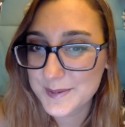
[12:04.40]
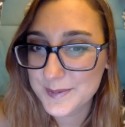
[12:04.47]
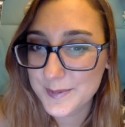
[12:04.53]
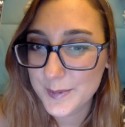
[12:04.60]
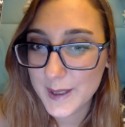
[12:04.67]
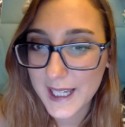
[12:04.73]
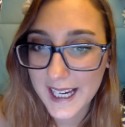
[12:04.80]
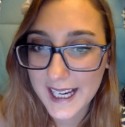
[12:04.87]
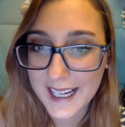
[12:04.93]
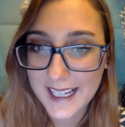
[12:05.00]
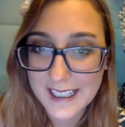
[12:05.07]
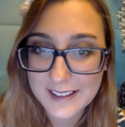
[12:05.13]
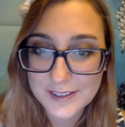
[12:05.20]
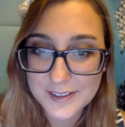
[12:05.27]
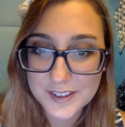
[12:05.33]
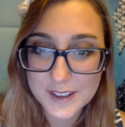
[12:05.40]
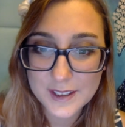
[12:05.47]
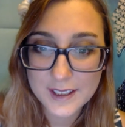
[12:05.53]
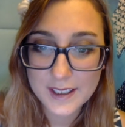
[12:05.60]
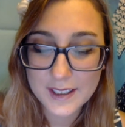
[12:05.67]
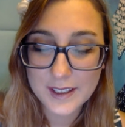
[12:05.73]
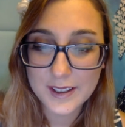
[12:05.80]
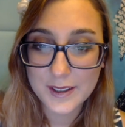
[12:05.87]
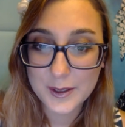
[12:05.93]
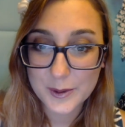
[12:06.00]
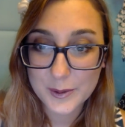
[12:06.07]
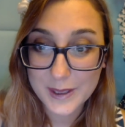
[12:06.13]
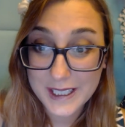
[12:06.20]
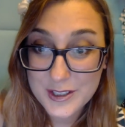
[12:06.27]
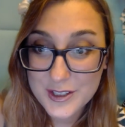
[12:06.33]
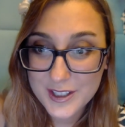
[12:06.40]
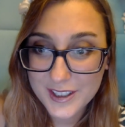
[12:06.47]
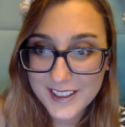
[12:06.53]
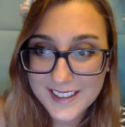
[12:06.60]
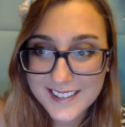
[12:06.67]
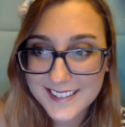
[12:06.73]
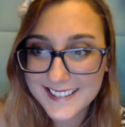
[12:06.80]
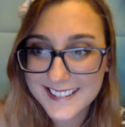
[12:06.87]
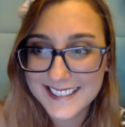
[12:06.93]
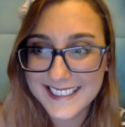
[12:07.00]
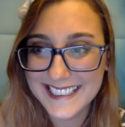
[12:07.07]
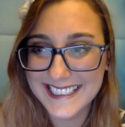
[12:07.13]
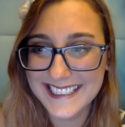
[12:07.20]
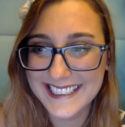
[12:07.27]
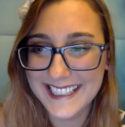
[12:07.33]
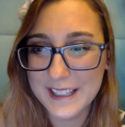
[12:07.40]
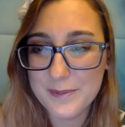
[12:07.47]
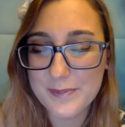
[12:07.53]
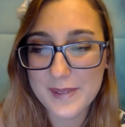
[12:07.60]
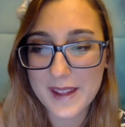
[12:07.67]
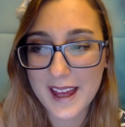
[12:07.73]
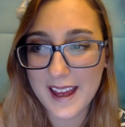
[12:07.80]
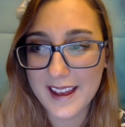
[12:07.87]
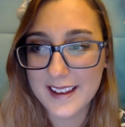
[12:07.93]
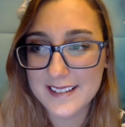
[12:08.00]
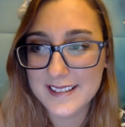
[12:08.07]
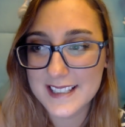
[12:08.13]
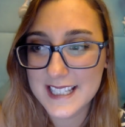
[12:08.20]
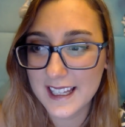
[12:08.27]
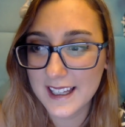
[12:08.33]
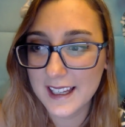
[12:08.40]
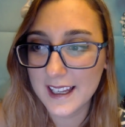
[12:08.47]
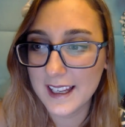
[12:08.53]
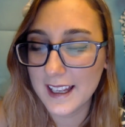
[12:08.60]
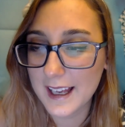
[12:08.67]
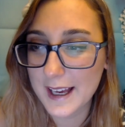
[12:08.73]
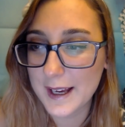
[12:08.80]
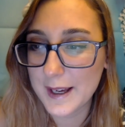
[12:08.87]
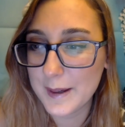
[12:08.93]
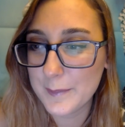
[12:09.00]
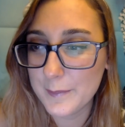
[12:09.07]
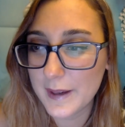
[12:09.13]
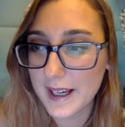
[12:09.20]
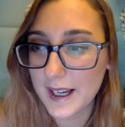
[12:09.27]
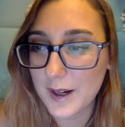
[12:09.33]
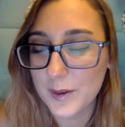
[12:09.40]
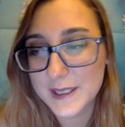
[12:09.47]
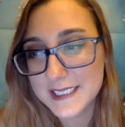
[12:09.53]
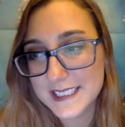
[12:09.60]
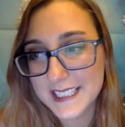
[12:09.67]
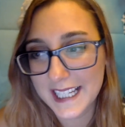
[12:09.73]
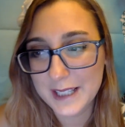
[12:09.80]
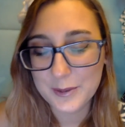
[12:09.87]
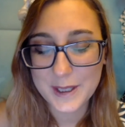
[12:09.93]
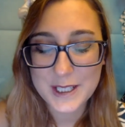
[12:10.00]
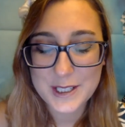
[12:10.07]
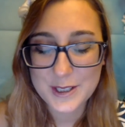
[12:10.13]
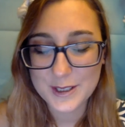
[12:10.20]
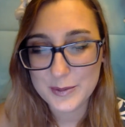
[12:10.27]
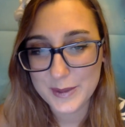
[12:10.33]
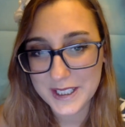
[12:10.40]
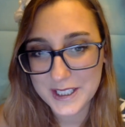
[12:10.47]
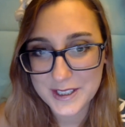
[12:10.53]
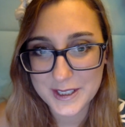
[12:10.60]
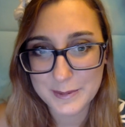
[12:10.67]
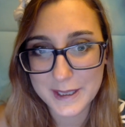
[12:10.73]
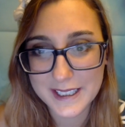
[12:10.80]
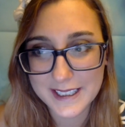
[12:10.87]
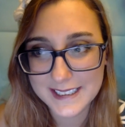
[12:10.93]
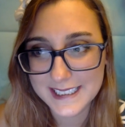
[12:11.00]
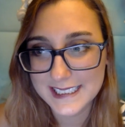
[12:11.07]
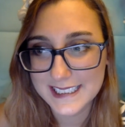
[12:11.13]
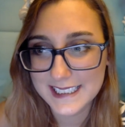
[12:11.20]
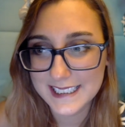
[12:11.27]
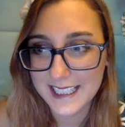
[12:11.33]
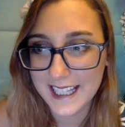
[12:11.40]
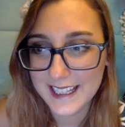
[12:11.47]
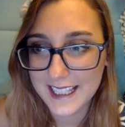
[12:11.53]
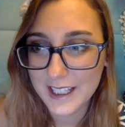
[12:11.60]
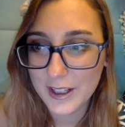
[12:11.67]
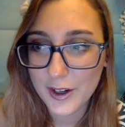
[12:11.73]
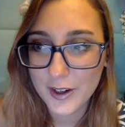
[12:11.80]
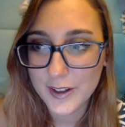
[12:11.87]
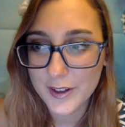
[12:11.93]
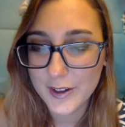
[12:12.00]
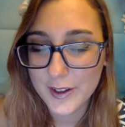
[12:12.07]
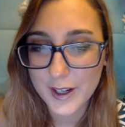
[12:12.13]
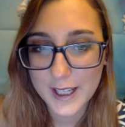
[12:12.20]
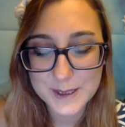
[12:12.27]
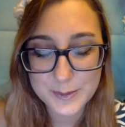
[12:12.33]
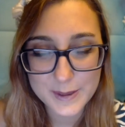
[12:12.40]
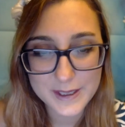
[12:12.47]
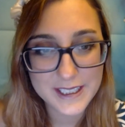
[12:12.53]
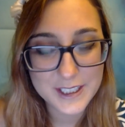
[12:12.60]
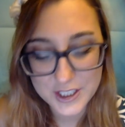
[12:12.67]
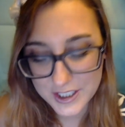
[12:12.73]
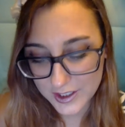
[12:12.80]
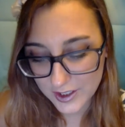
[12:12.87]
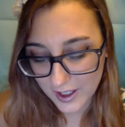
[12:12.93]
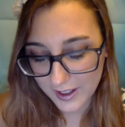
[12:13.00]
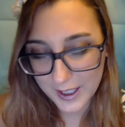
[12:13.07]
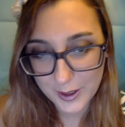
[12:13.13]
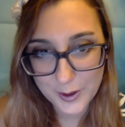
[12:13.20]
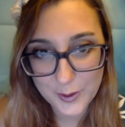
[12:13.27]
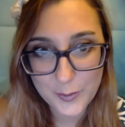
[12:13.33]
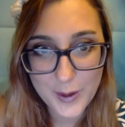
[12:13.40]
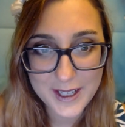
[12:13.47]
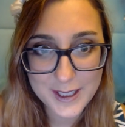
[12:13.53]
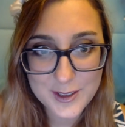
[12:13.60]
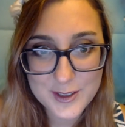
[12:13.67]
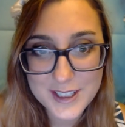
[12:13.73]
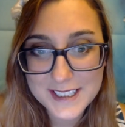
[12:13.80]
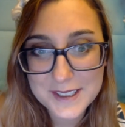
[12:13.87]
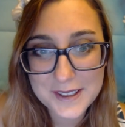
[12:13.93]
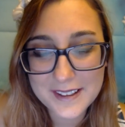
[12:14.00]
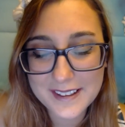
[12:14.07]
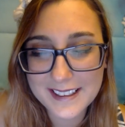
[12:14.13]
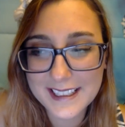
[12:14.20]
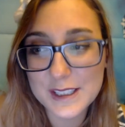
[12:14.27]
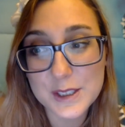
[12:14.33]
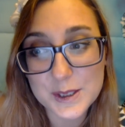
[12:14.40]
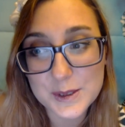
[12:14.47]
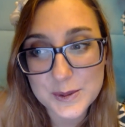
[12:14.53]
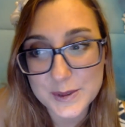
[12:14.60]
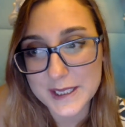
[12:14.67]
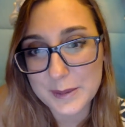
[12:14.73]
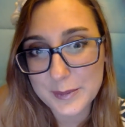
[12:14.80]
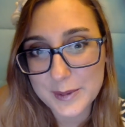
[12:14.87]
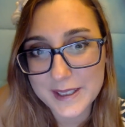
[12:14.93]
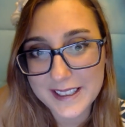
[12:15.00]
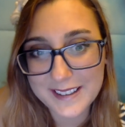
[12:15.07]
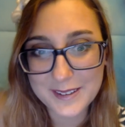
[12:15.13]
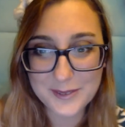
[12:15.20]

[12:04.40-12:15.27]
We have Rachel, and I always like Rachel's picture because it's, I think, her and her husband, and she's got like her wedding dress on. It looks really pretty.